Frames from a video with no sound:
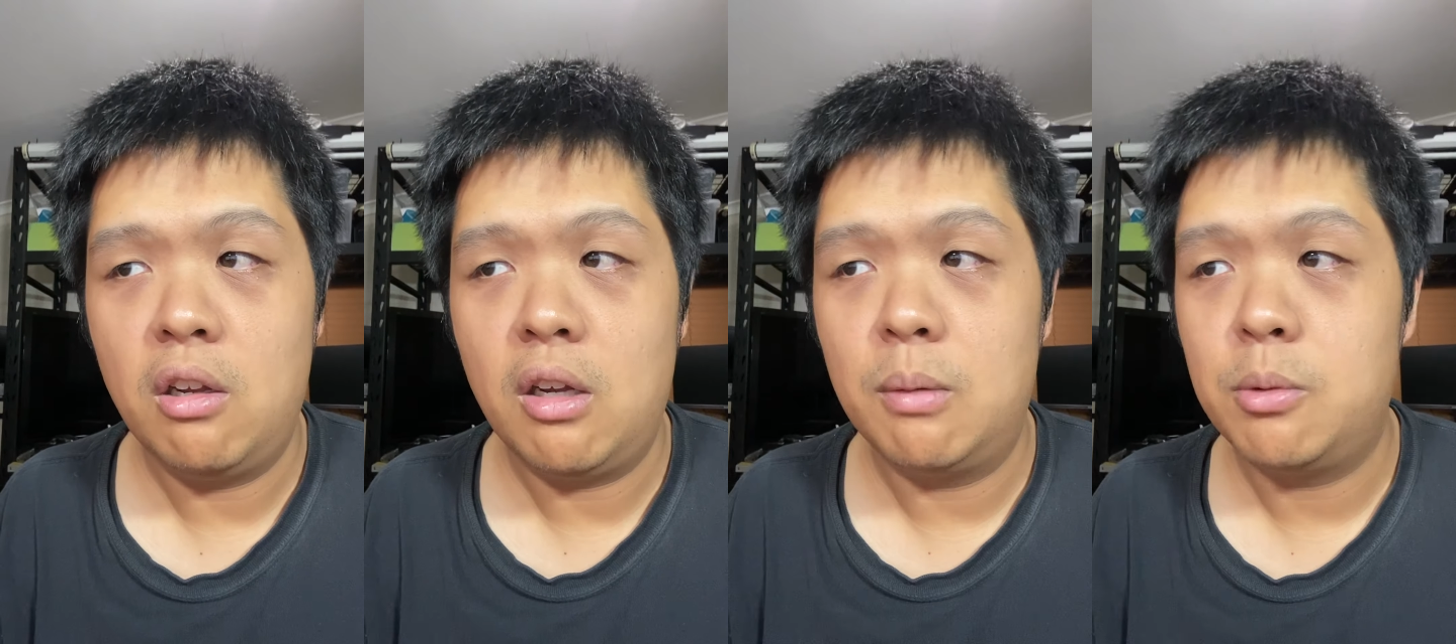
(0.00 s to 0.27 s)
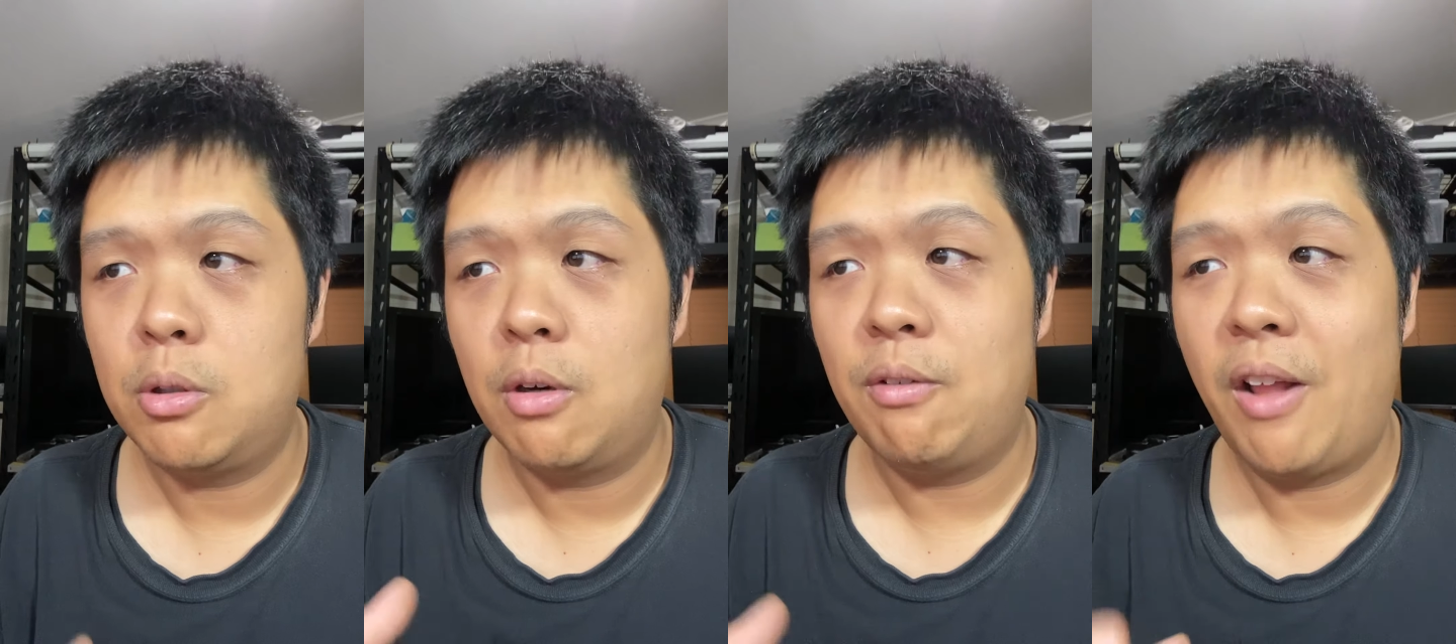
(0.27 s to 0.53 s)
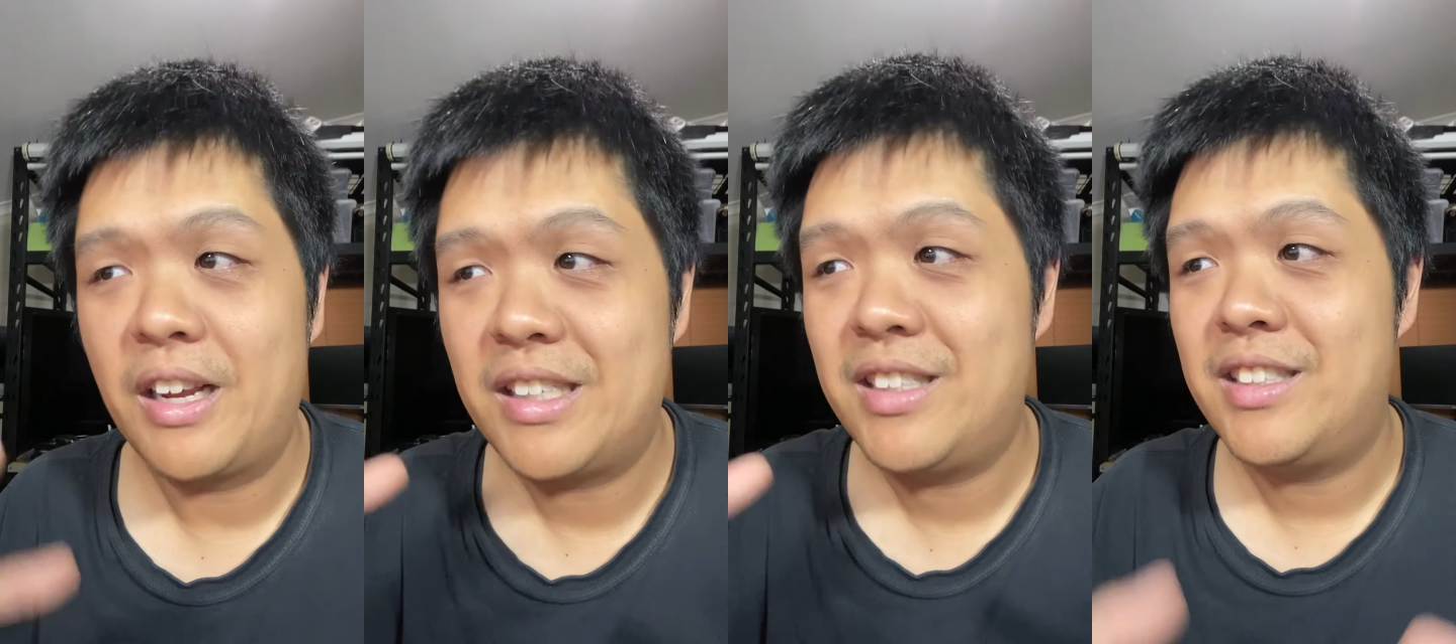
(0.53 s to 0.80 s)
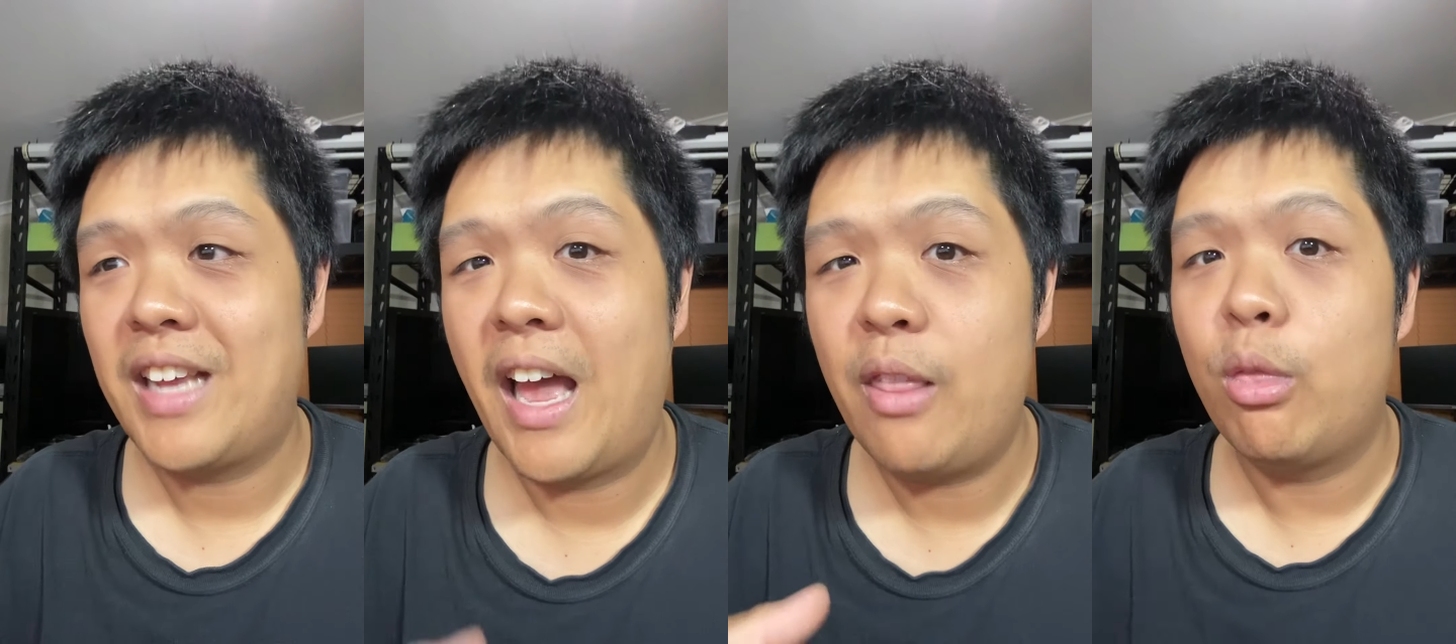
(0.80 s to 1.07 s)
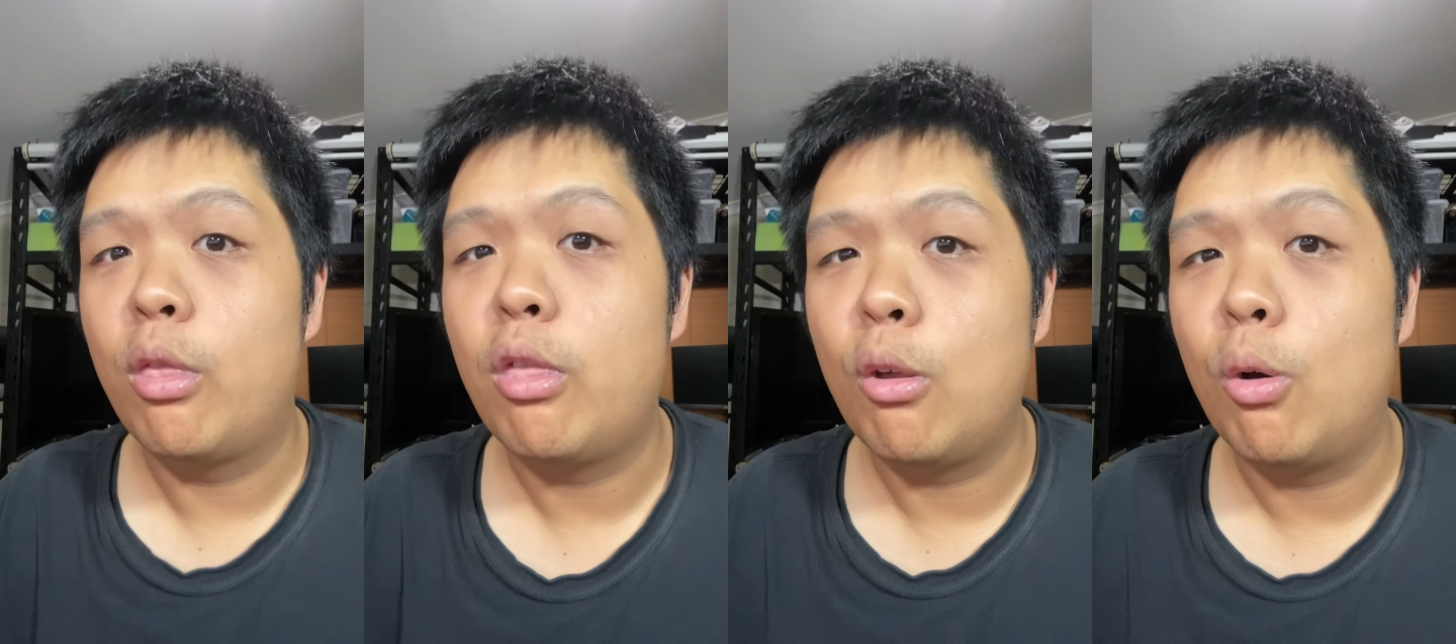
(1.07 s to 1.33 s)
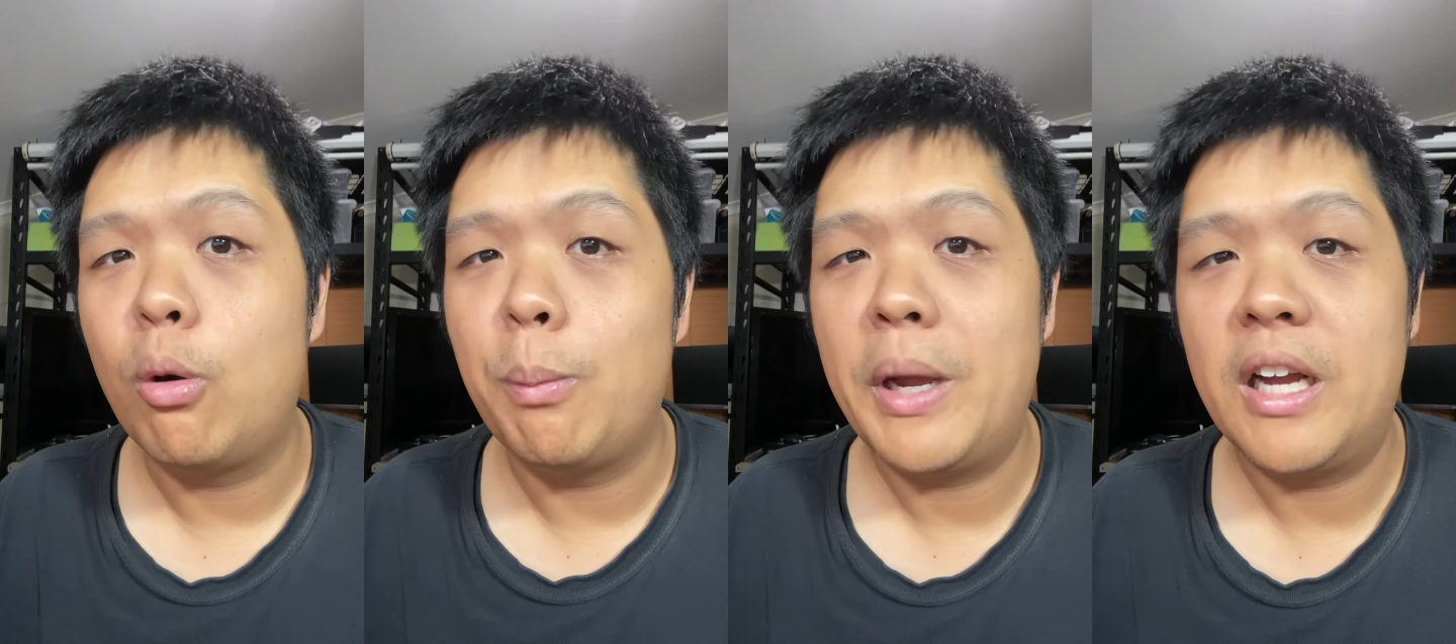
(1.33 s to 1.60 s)
I'm sure I've like sat and
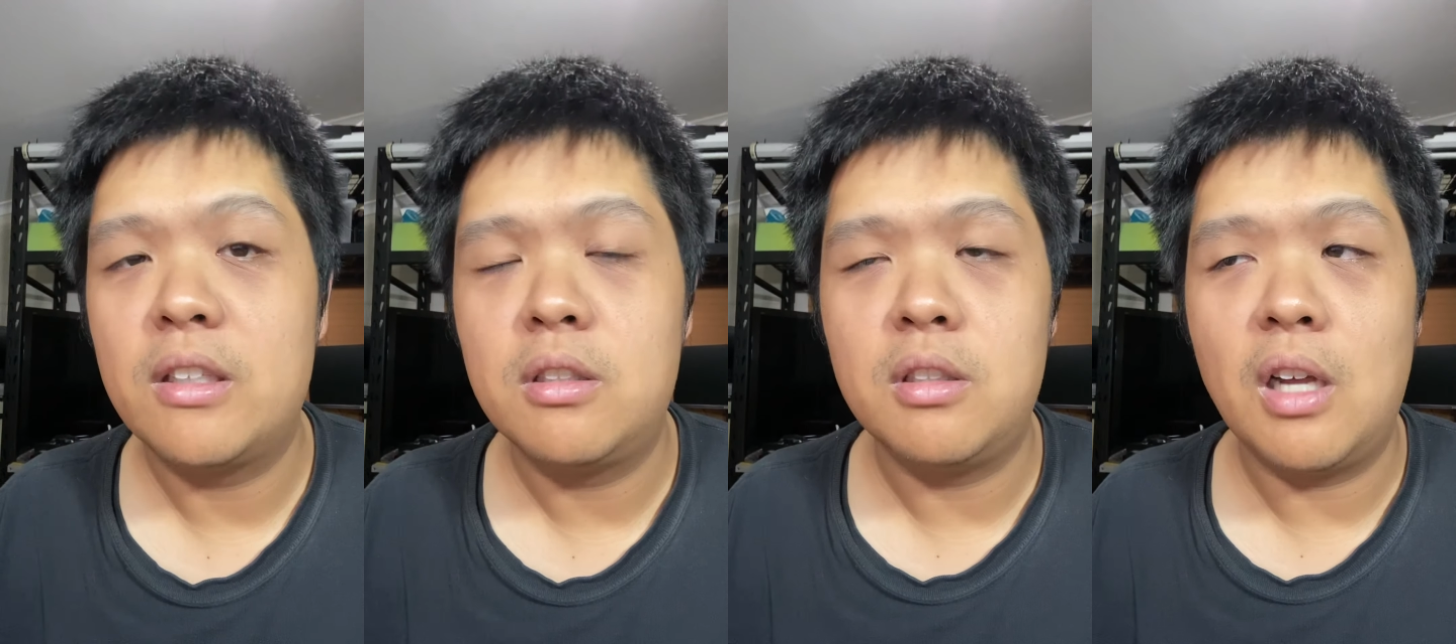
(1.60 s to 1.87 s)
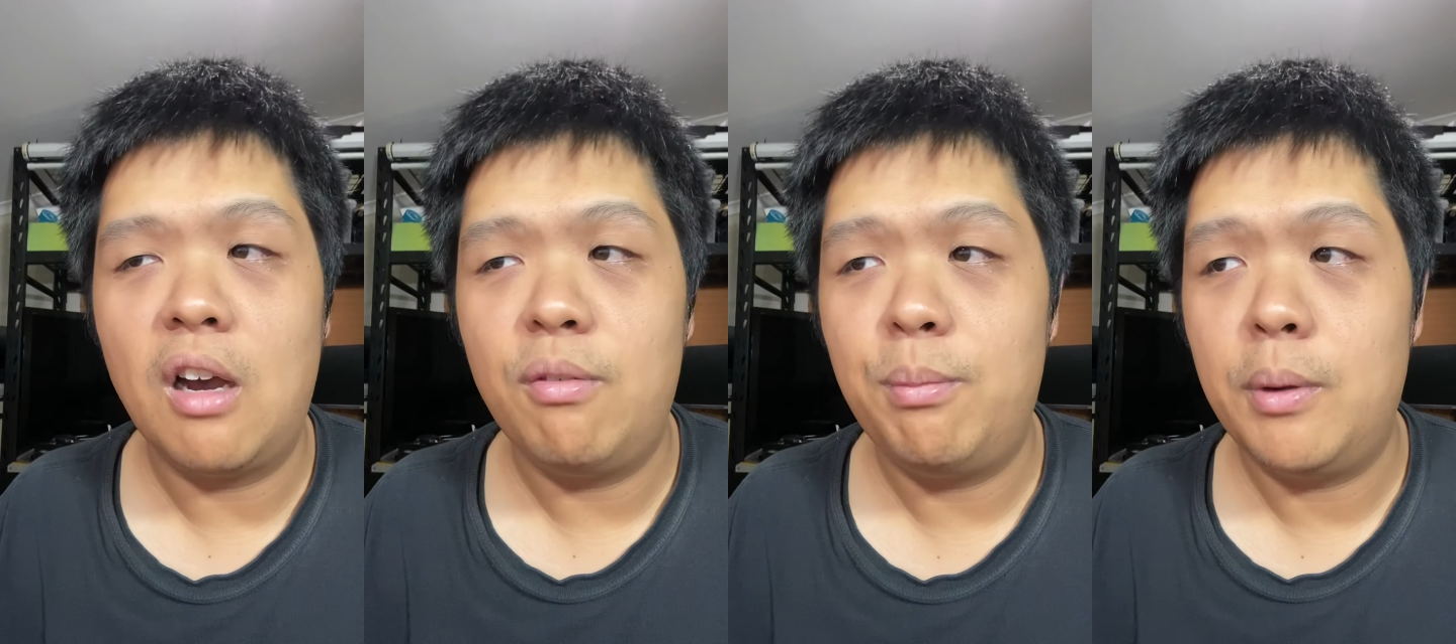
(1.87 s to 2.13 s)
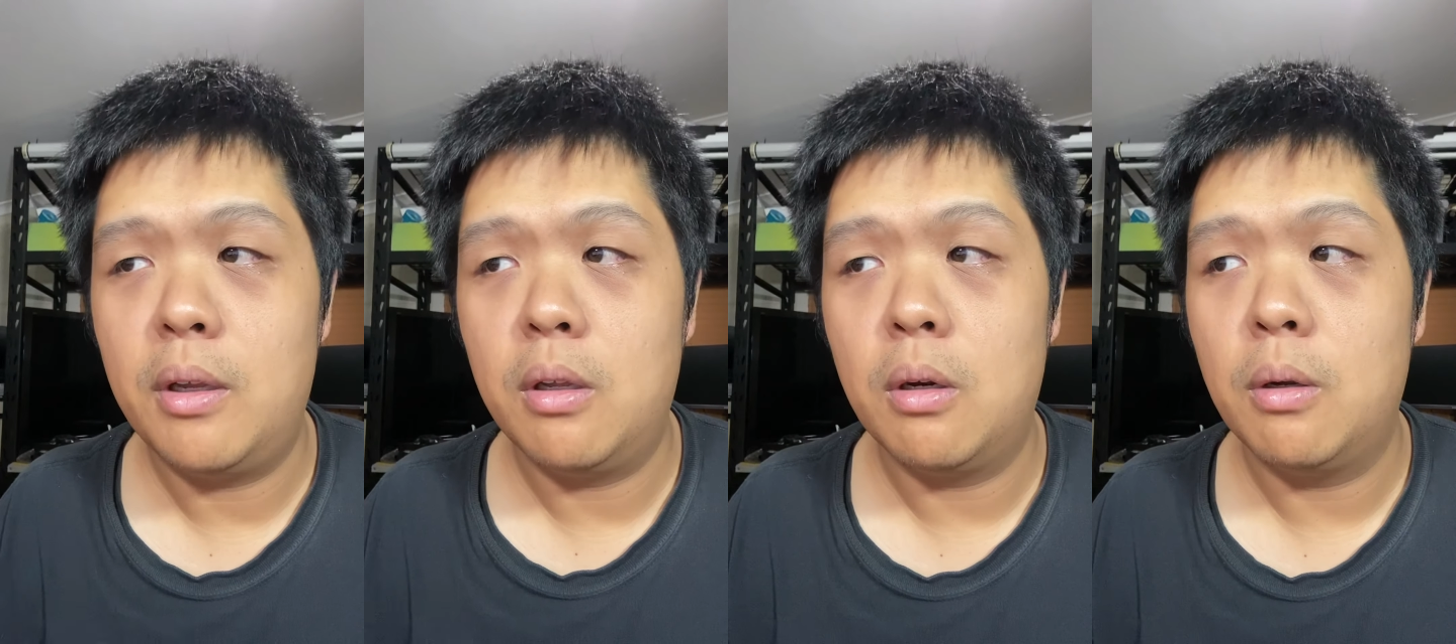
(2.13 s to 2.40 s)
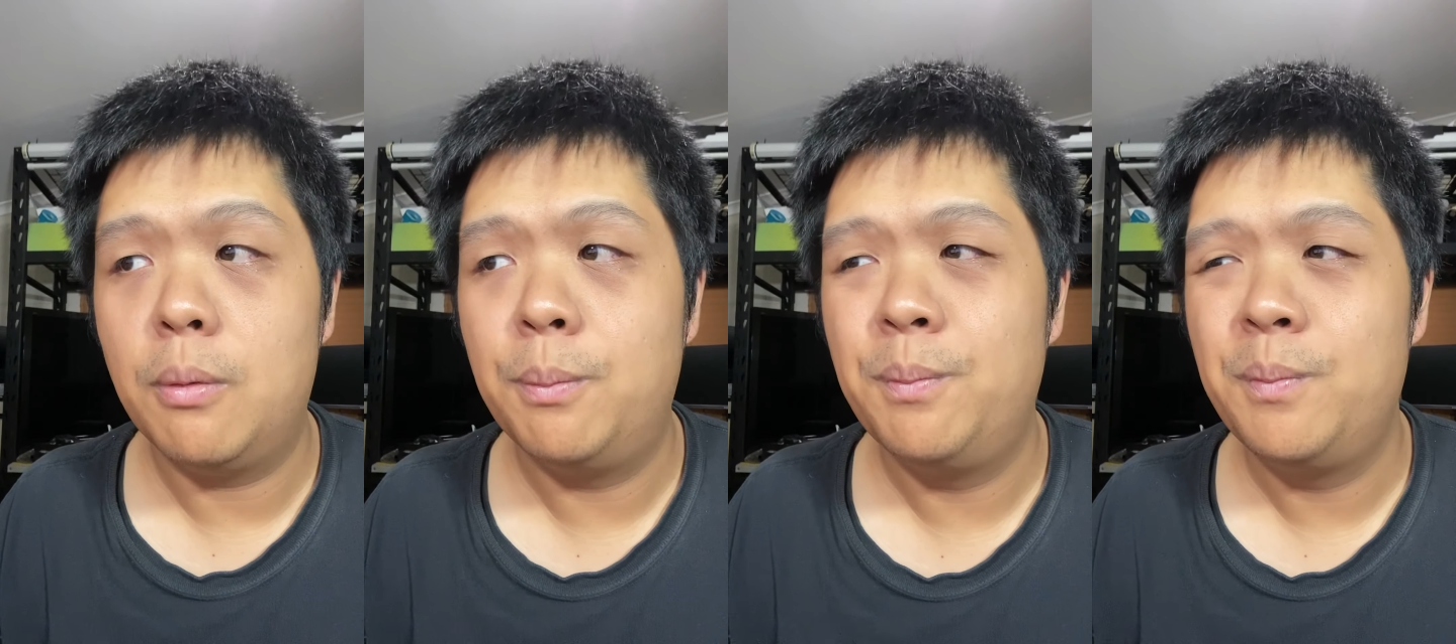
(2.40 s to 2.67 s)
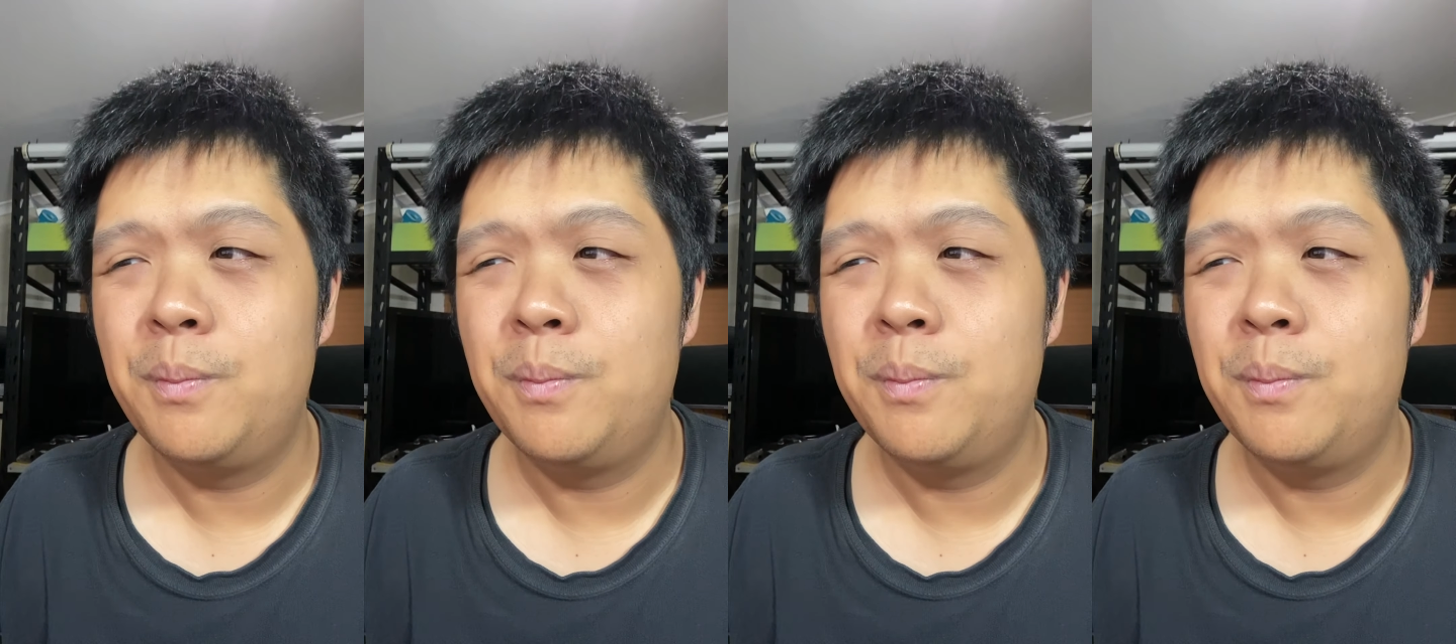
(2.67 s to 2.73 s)
thought about stuff, but, you know,